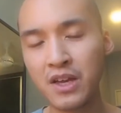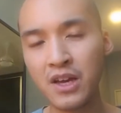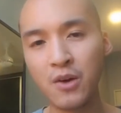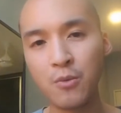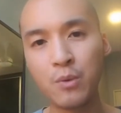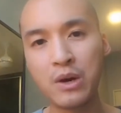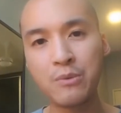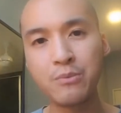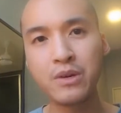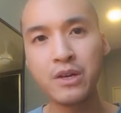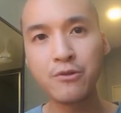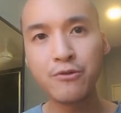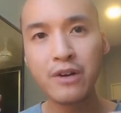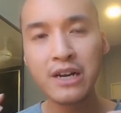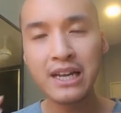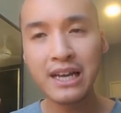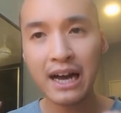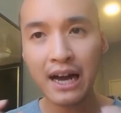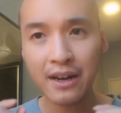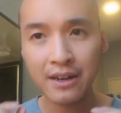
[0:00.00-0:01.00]
When we
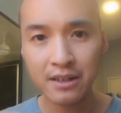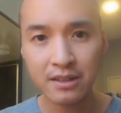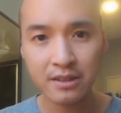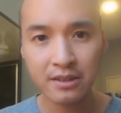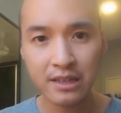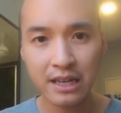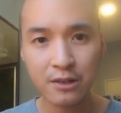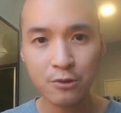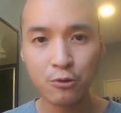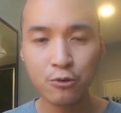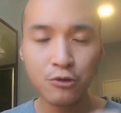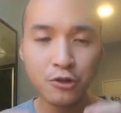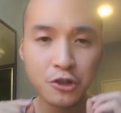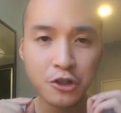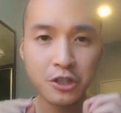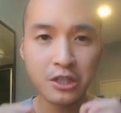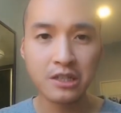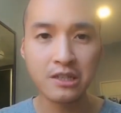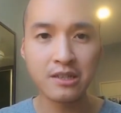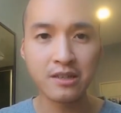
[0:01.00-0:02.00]
really understand who
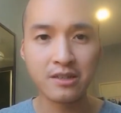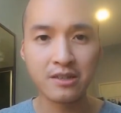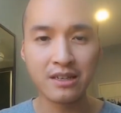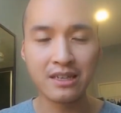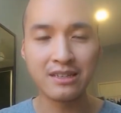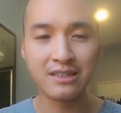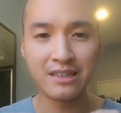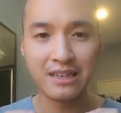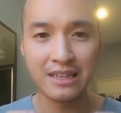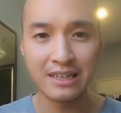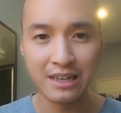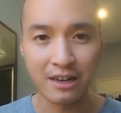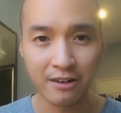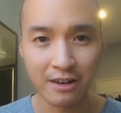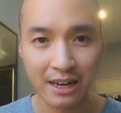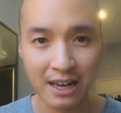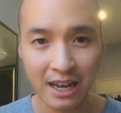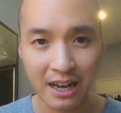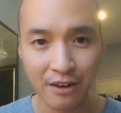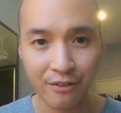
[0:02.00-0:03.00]
Jesus is in our
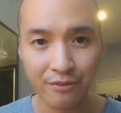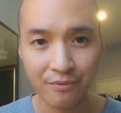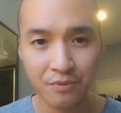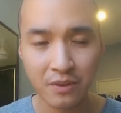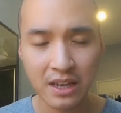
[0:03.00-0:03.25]
life,